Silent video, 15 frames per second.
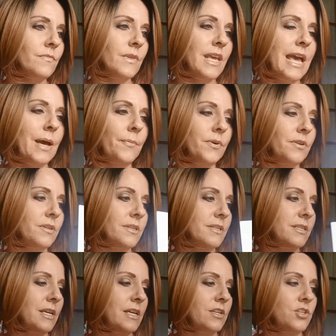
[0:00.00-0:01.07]

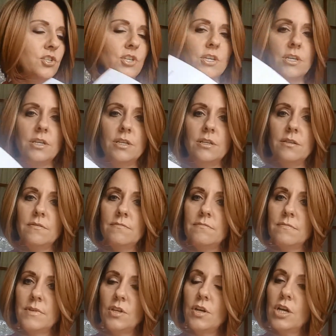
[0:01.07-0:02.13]
Capitalization,
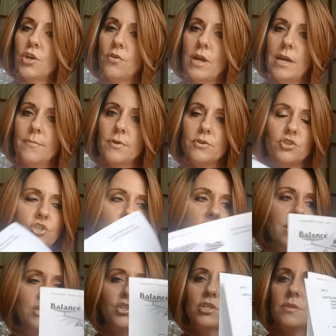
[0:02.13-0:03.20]
a grammar
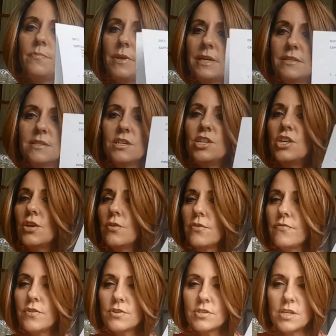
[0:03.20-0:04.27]
sheet, just basic, the
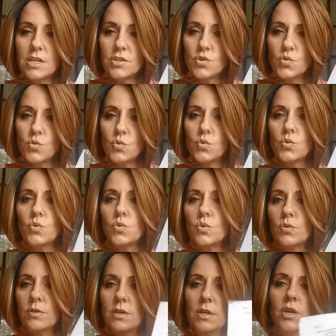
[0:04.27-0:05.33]
first day of school,